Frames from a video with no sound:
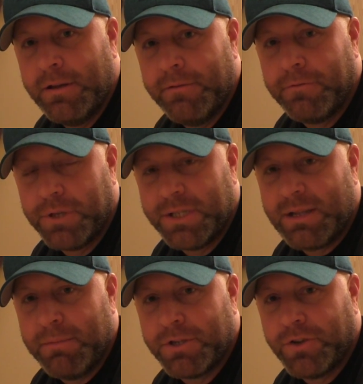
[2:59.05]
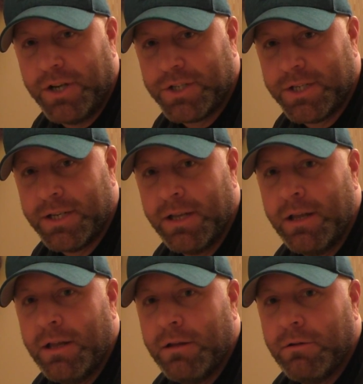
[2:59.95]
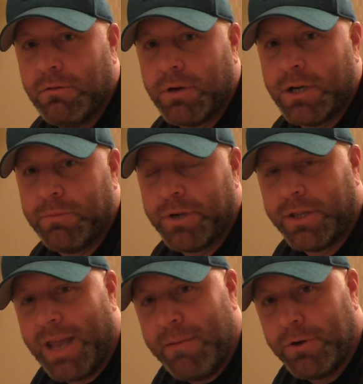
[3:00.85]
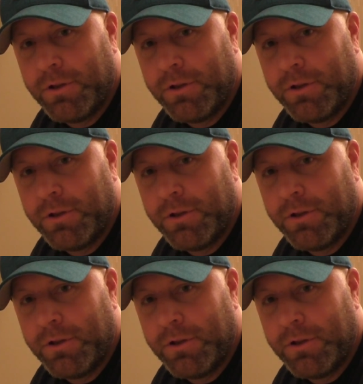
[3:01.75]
for this demonstration. We're going to bring the camera